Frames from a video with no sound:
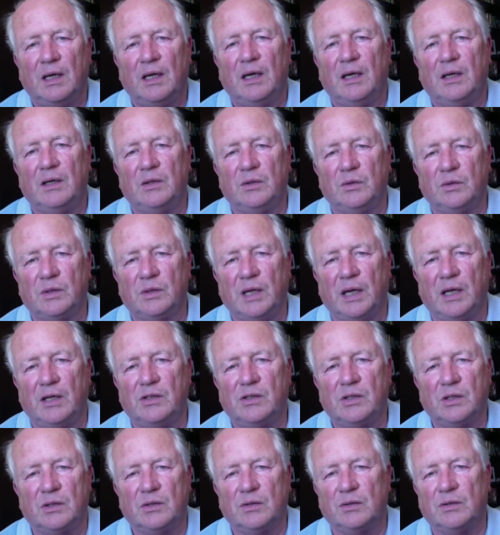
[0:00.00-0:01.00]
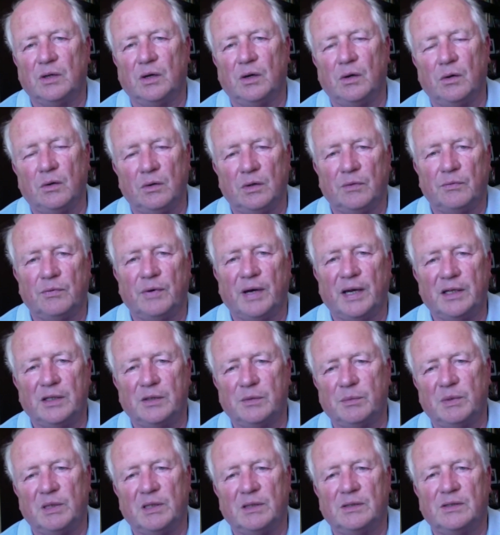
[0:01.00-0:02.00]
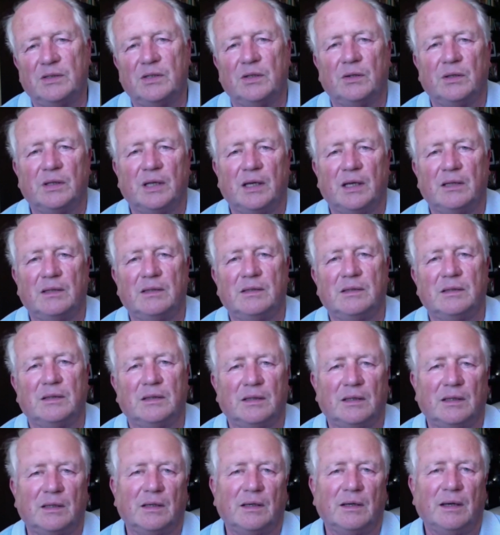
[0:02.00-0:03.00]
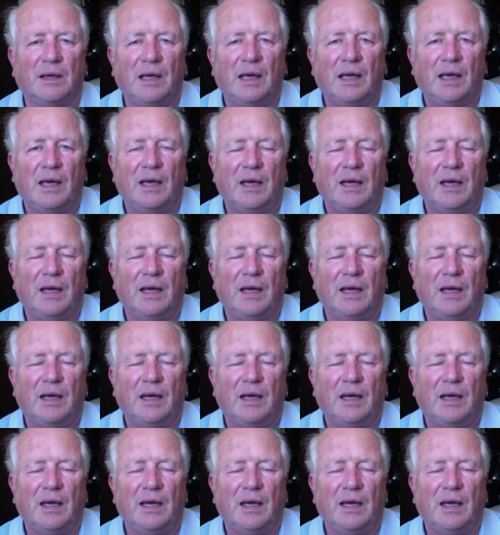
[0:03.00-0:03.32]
to the whole arrangement, so that